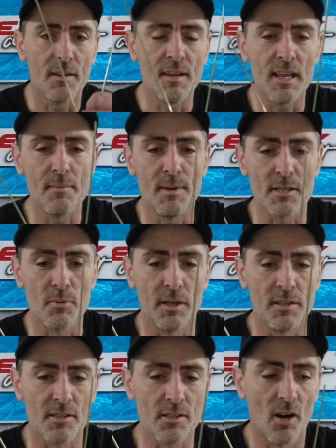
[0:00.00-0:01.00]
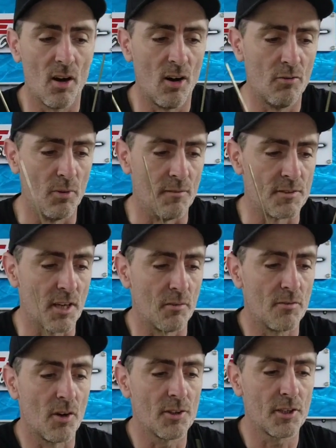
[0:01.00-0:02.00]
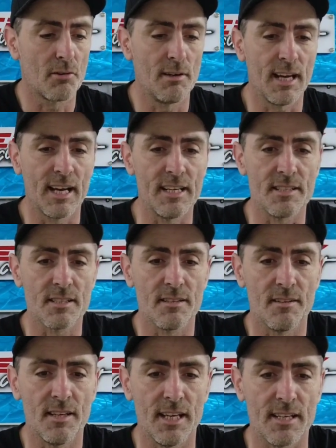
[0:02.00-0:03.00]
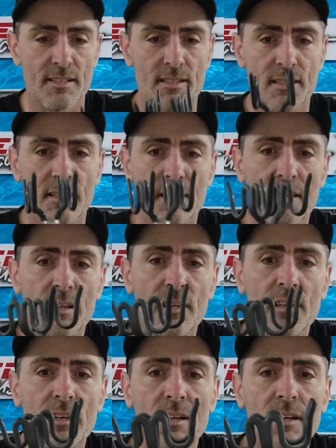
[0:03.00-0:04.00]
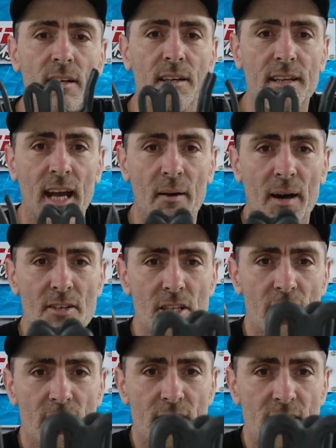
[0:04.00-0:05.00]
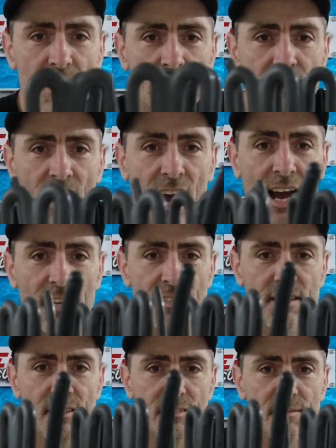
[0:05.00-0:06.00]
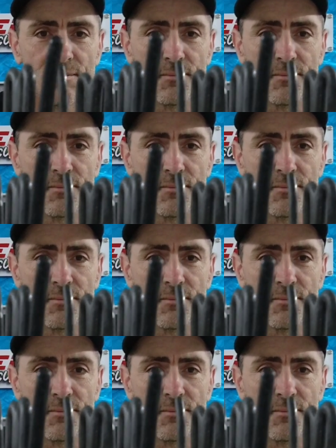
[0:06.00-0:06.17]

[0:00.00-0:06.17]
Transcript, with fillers: And they're the bits we're going to start off with. So we've got to create this. Now, as you can see that,